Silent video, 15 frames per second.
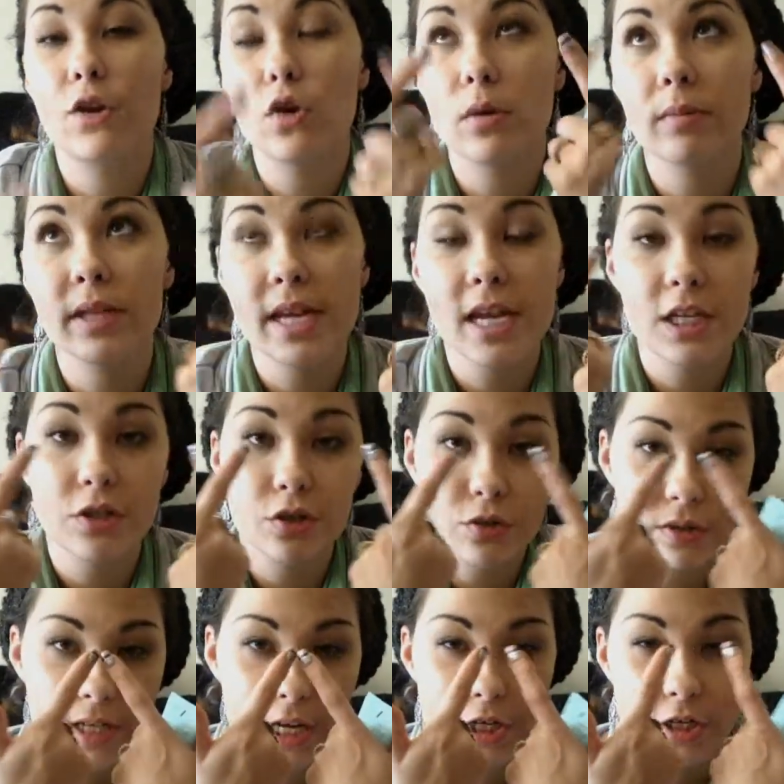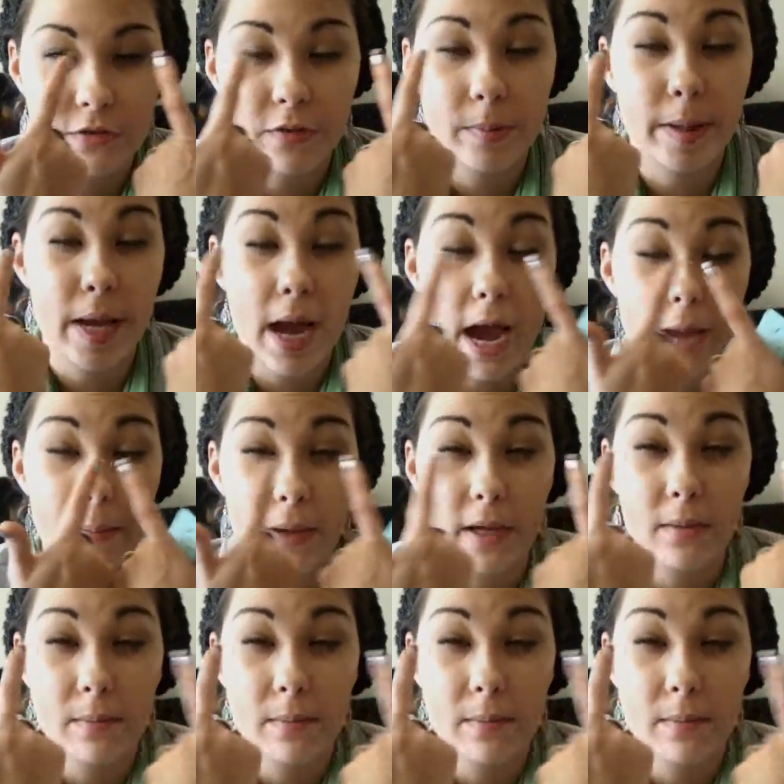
Normally I use that just for my eye